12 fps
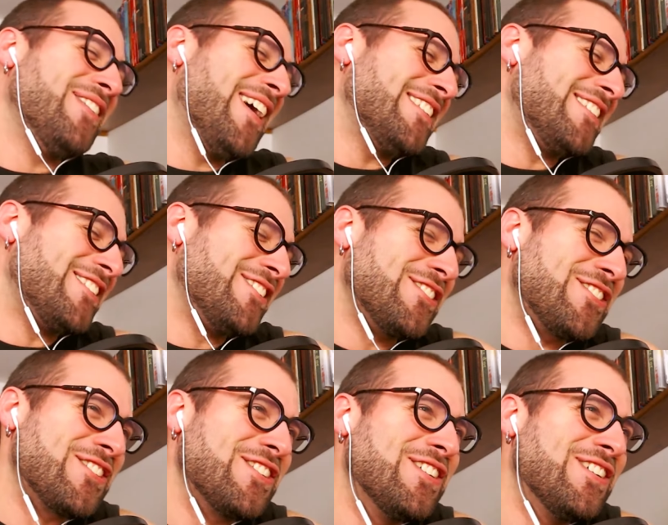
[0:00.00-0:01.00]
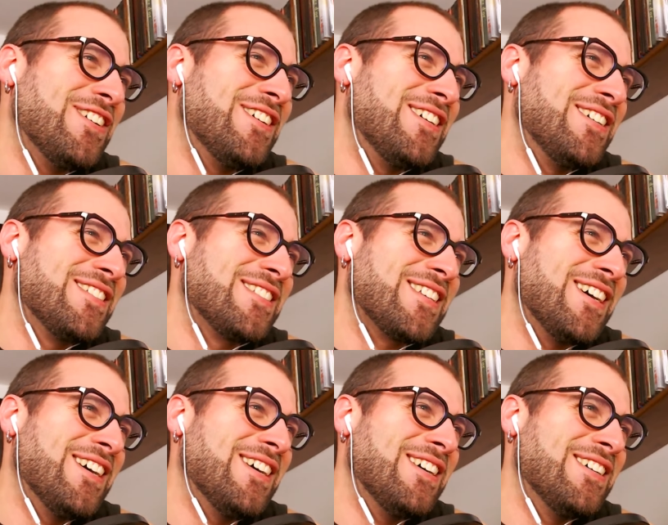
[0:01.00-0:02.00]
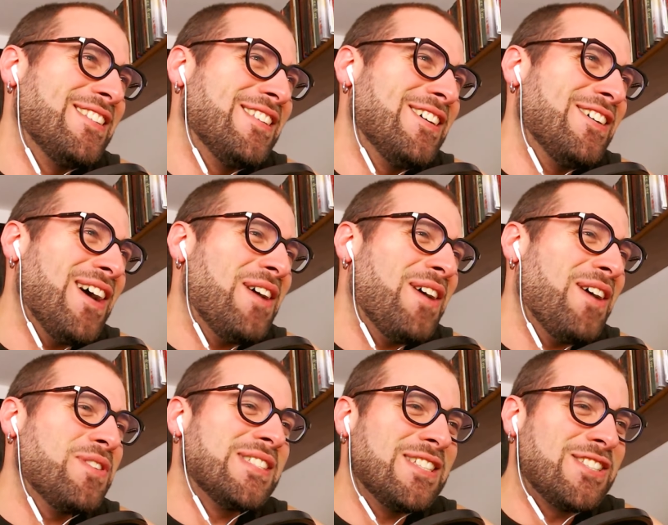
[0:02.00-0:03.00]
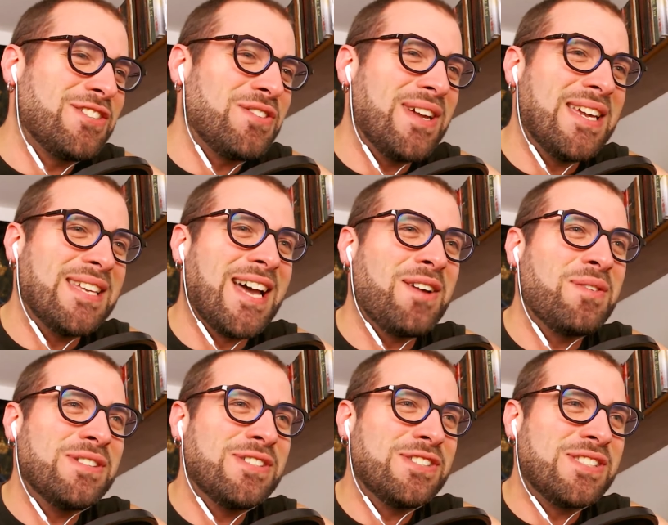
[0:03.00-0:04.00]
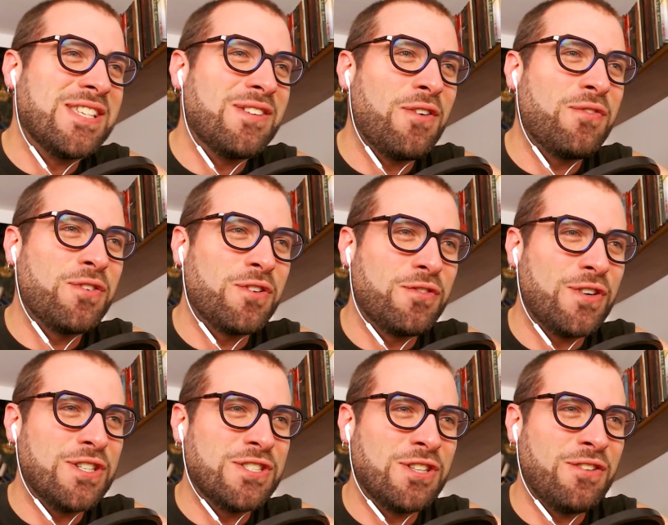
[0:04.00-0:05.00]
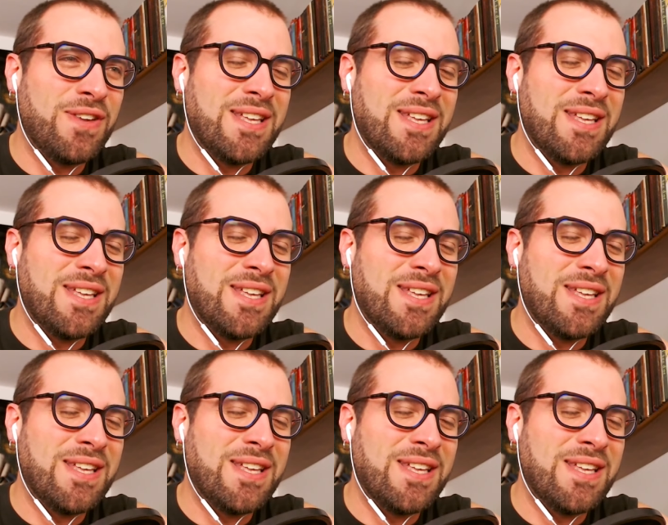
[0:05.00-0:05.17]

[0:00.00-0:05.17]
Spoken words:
that's so short. Oh no, I was into it. I want to see the full version of